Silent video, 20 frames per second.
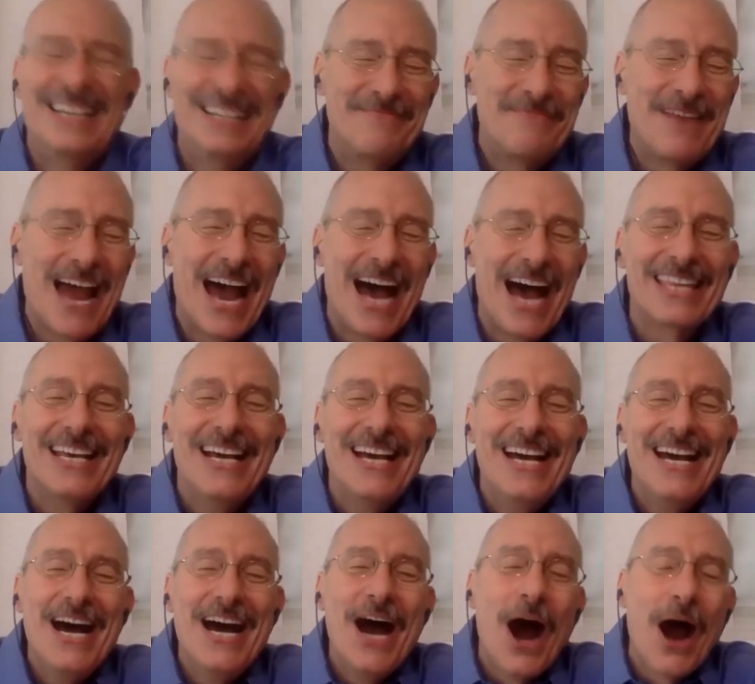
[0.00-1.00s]
Matt,
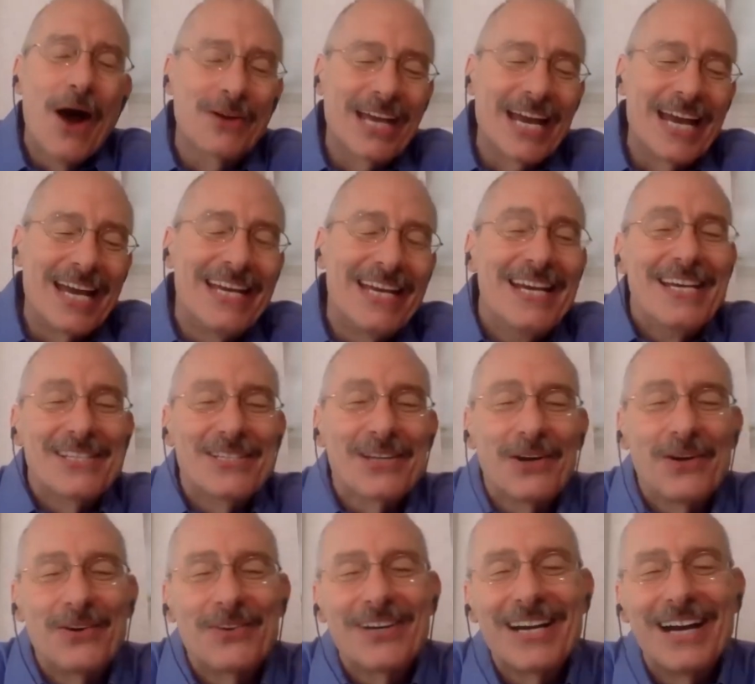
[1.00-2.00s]
okay,
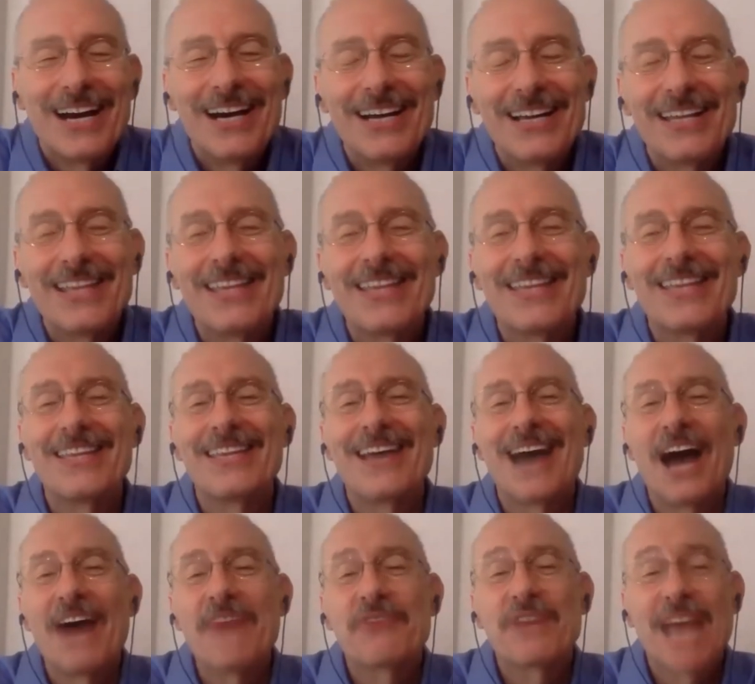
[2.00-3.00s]
so uh,
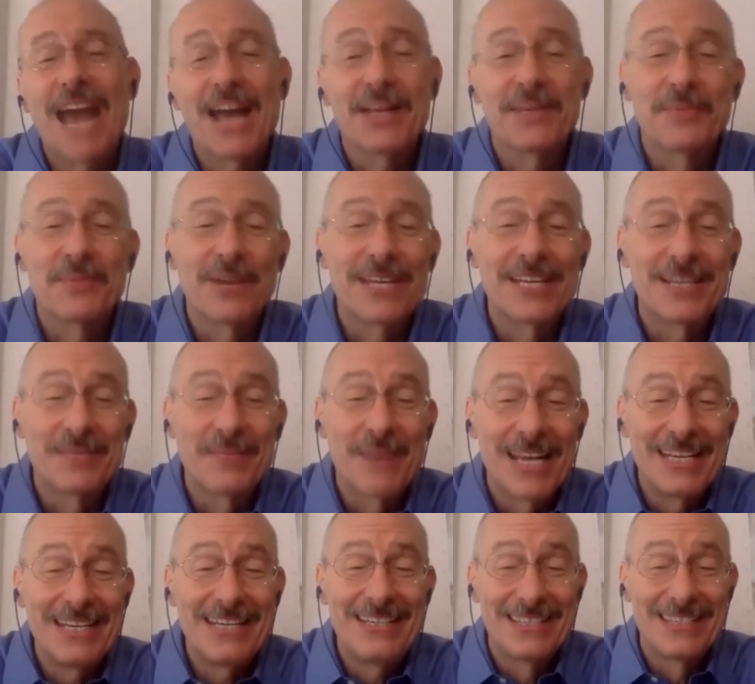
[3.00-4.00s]
I've calibrated
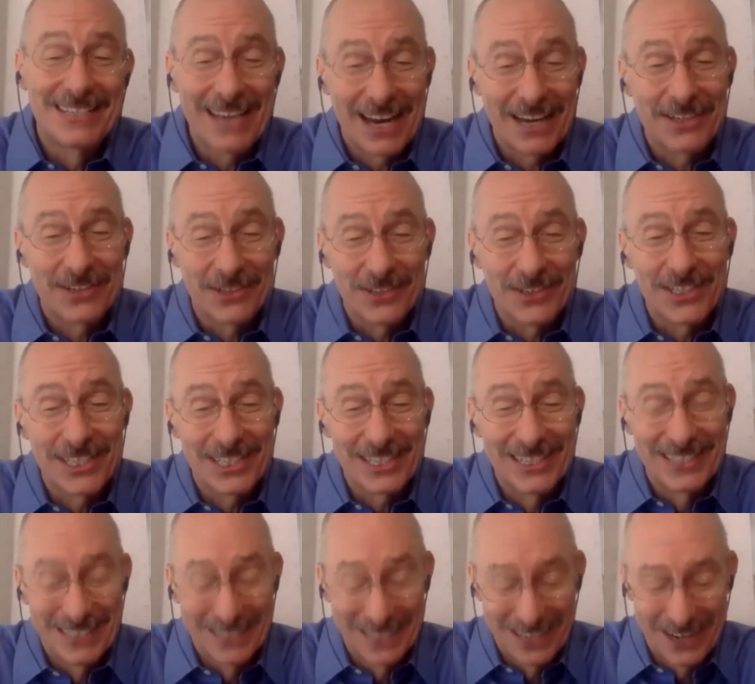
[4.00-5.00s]
many detectors,
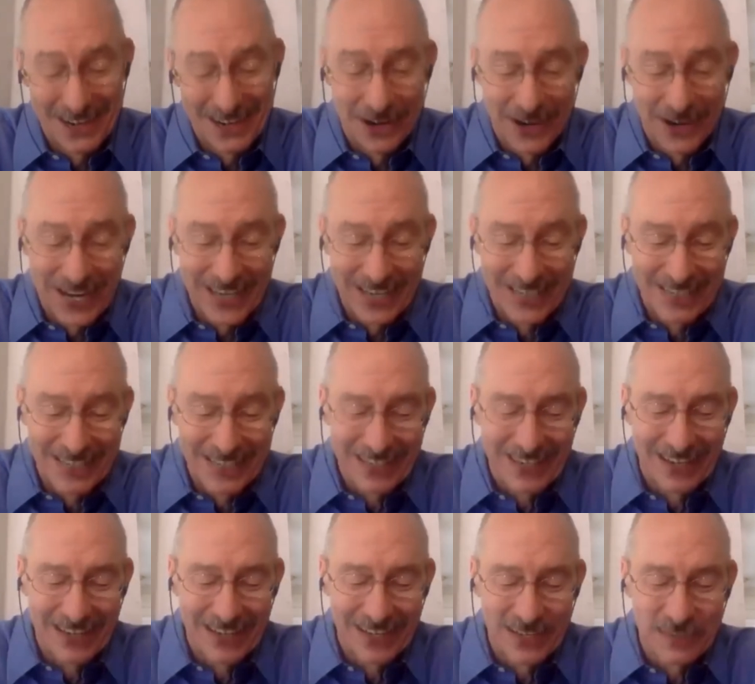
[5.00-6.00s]
all right,
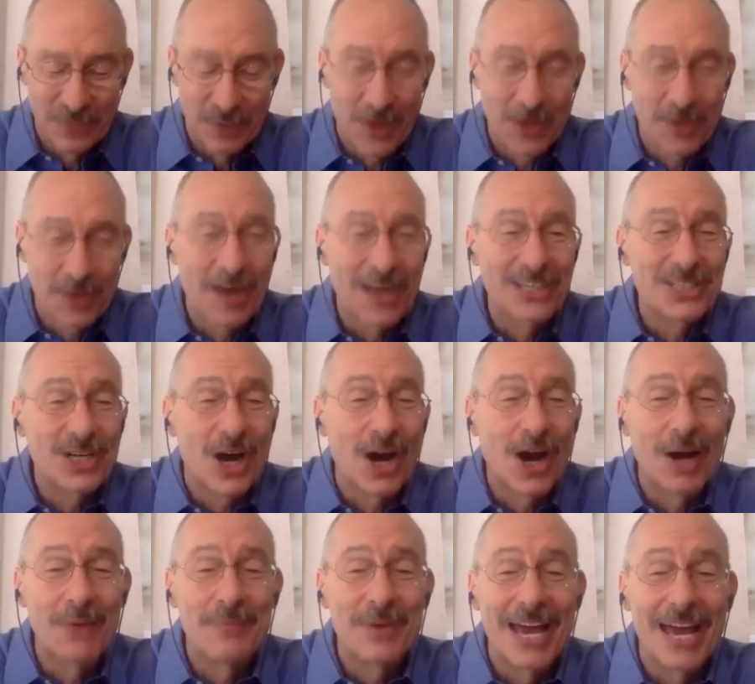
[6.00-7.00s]
uh, as part of my
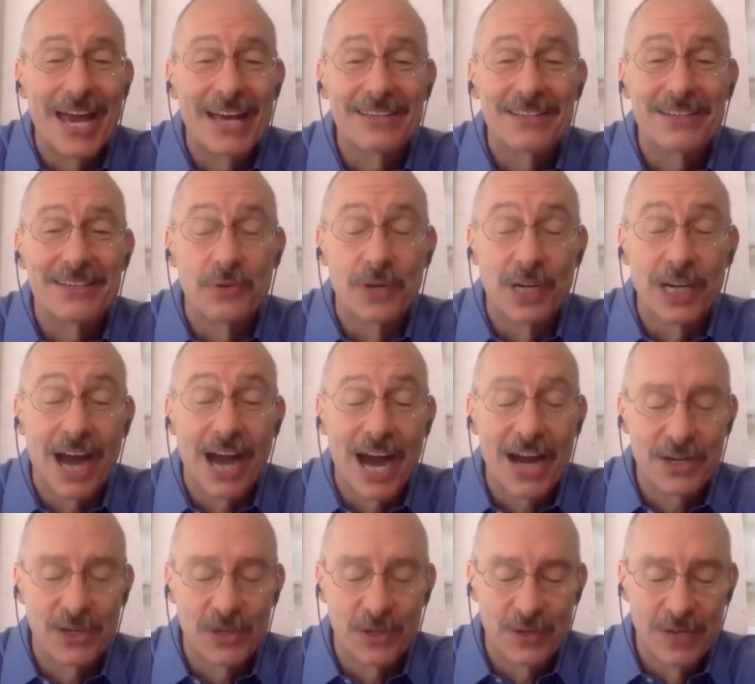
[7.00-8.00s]
job at
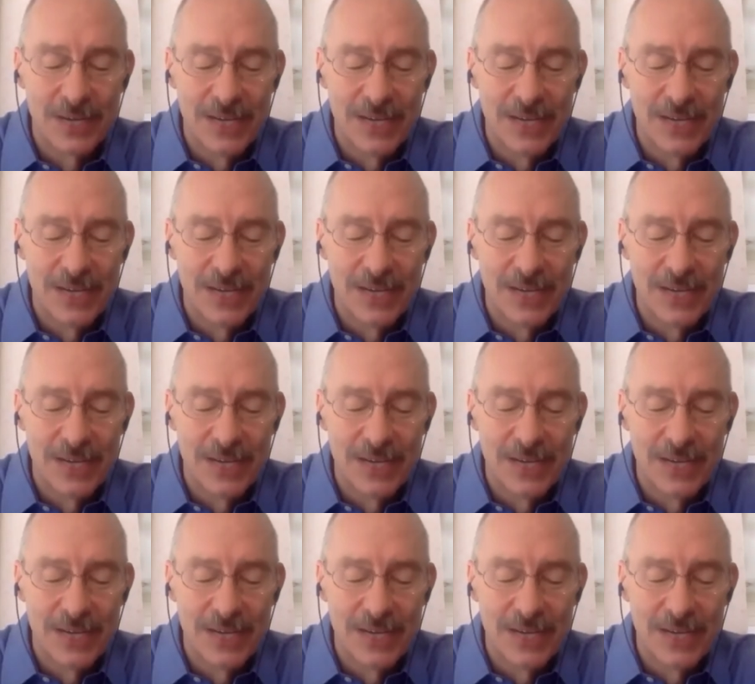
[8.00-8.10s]
Rigaku.